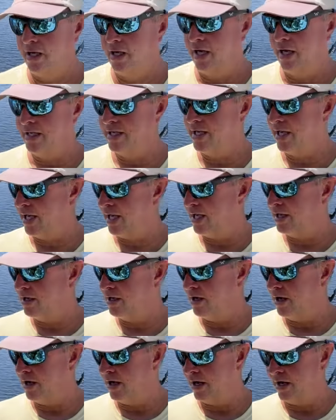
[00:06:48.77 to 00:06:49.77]
Again,
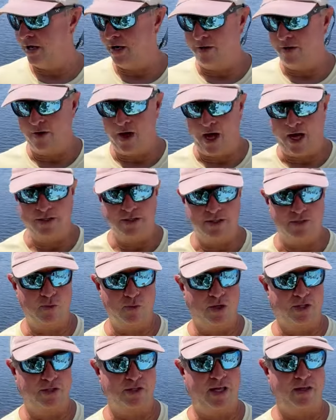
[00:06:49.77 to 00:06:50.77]
I just
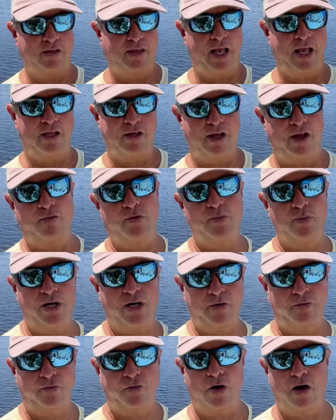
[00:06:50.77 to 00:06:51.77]
want to say thank you to
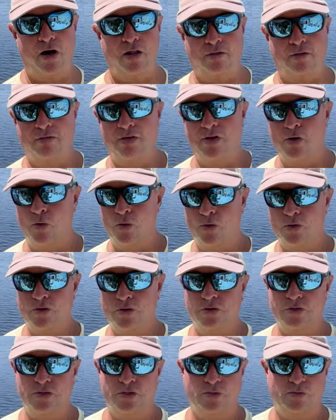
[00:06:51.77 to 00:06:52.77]
everybody for all of the
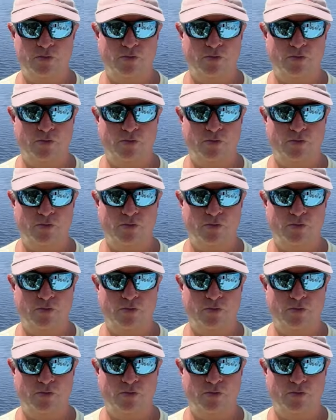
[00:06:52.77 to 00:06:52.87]
orders.